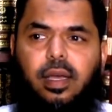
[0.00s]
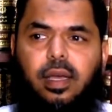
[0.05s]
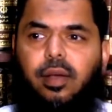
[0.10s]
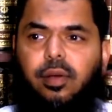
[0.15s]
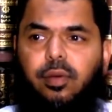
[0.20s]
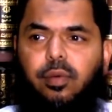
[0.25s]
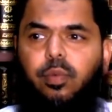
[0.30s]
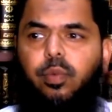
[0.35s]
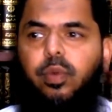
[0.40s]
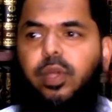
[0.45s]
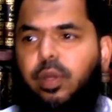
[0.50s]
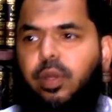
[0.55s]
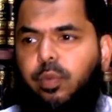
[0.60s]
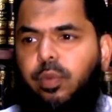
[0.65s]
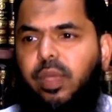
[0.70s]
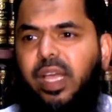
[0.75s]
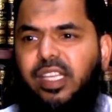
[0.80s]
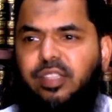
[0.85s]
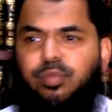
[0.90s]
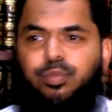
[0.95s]
Uh,
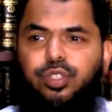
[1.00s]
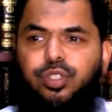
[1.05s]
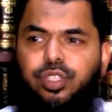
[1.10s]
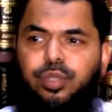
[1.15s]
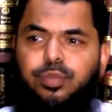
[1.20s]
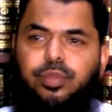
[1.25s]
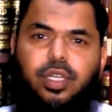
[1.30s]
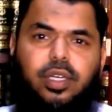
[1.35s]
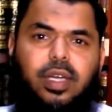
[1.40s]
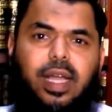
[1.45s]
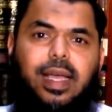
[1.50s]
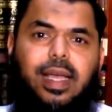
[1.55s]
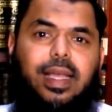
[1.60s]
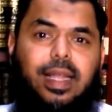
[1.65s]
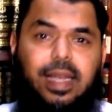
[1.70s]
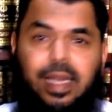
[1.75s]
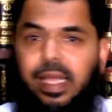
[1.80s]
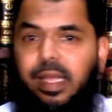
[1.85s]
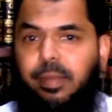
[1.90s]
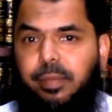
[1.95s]
we as Muslims are not
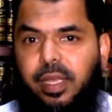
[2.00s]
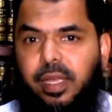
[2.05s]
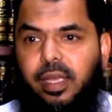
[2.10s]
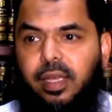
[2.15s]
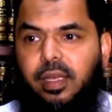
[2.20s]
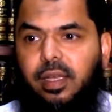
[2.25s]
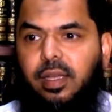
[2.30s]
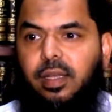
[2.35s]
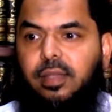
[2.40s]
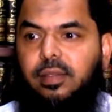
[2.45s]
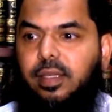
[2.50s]
claiming